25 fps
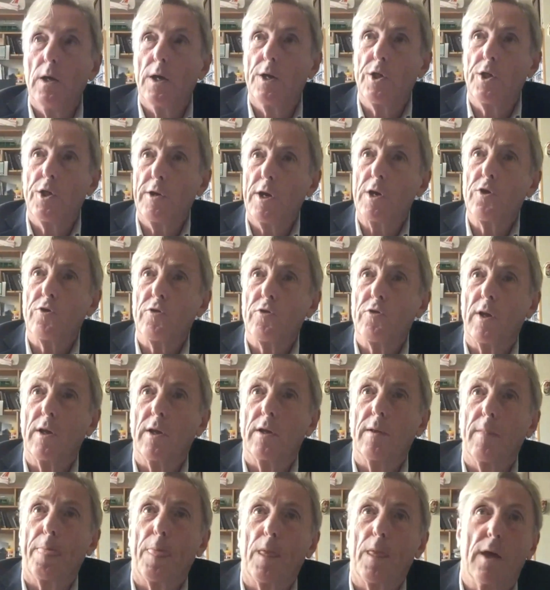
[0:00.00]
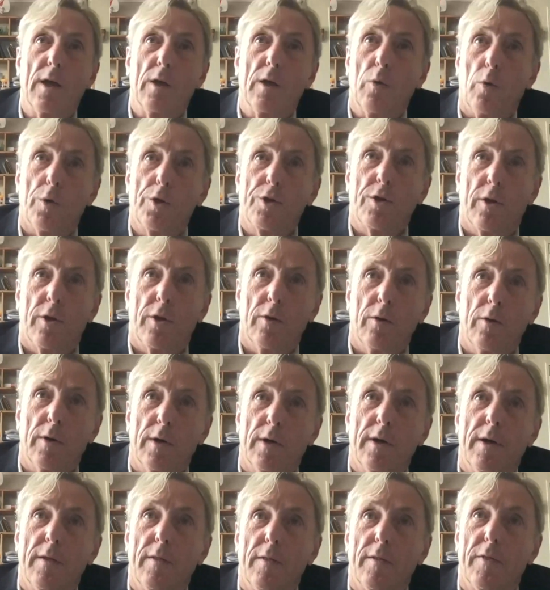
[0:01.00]
It's an interesting also
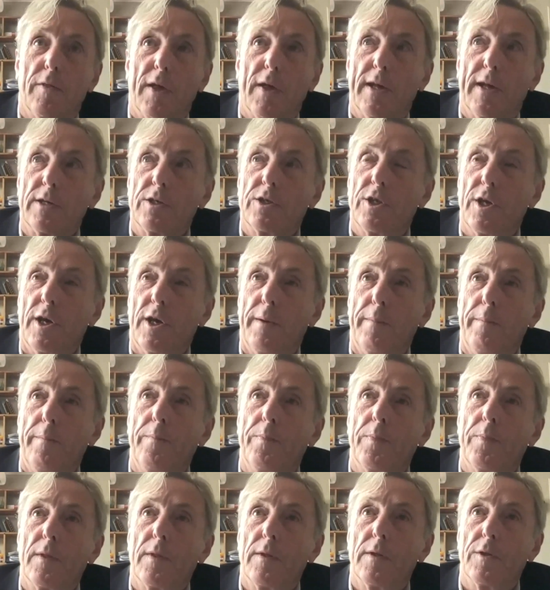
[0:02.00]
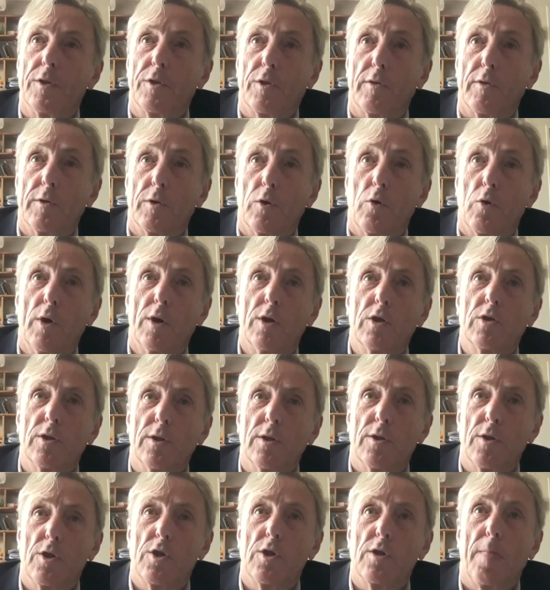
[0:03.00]
that there are
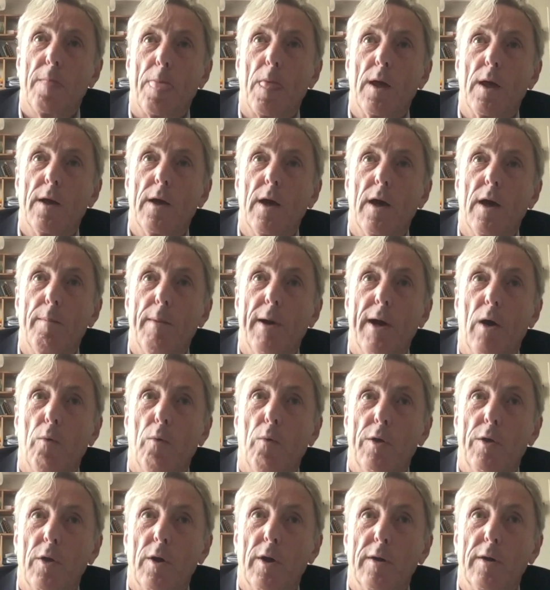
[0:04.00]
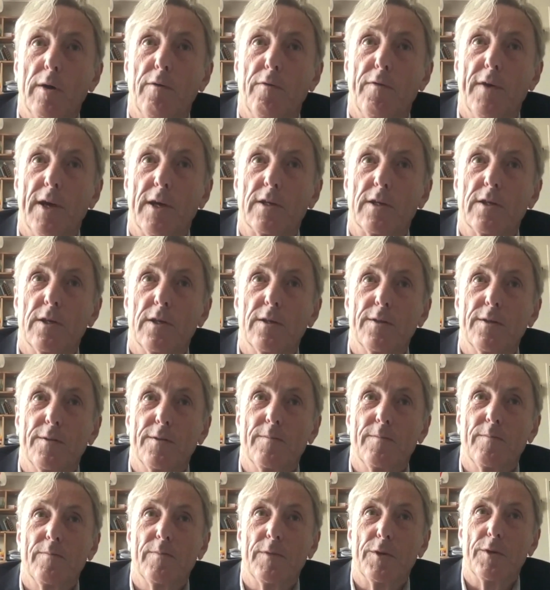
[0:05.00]
questions about whether, in fact,
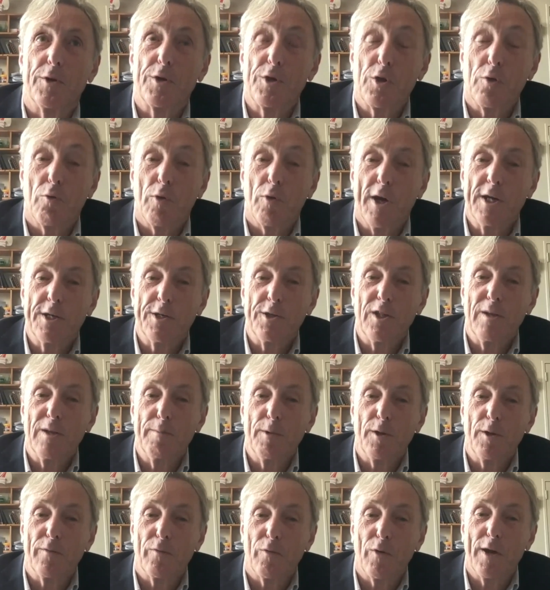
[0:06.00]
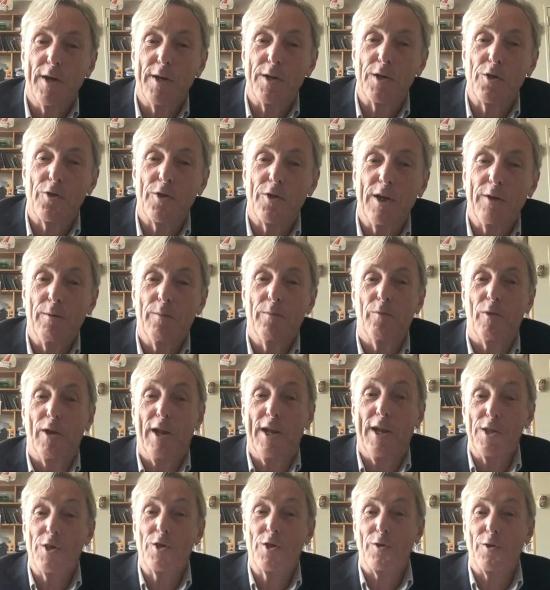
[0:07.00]
there is a right in the Bill of Rights that
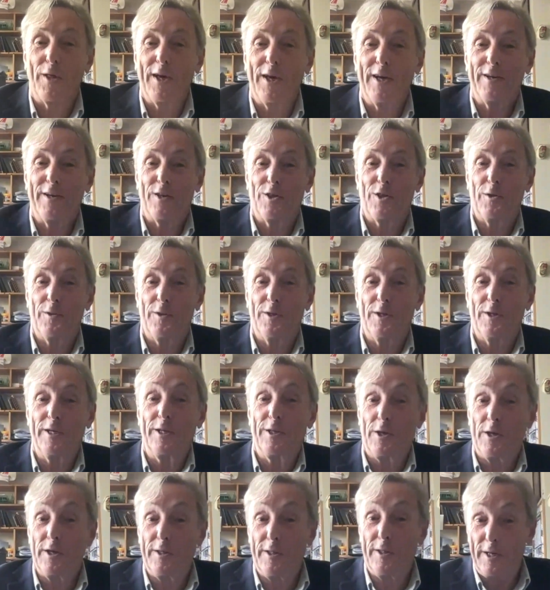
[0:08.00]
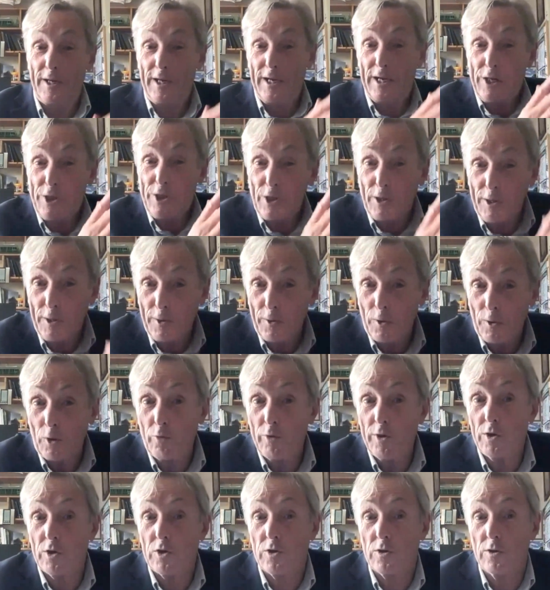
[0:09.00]
relates to that, so that it is a legal
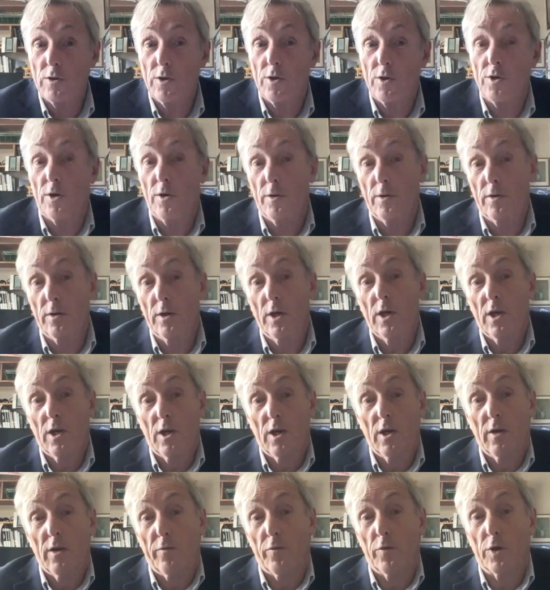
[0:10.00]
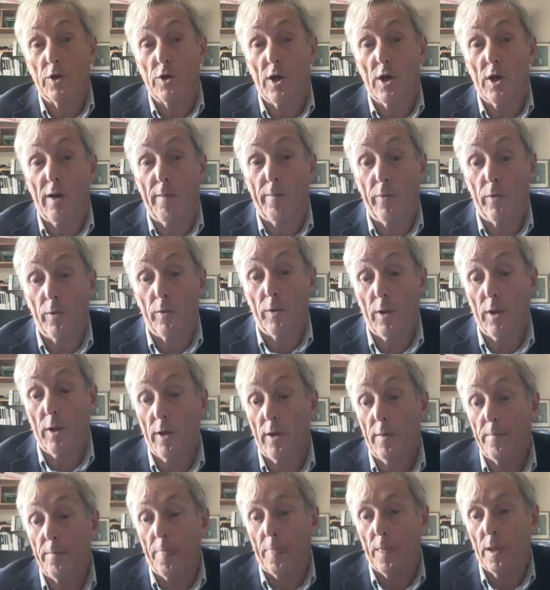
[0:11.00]
question, so that, for
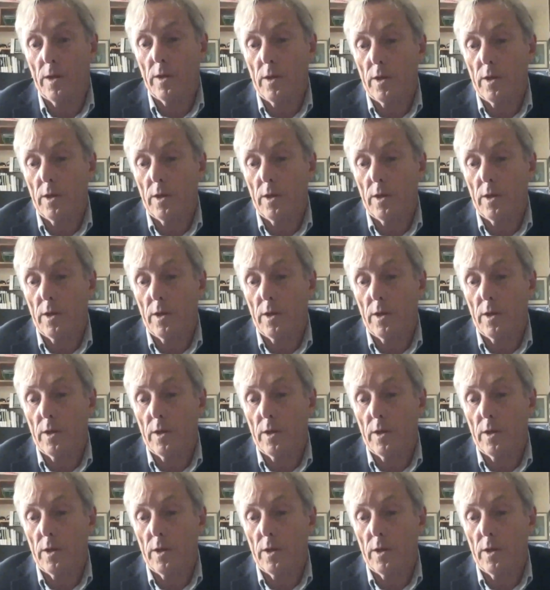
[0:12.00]
example,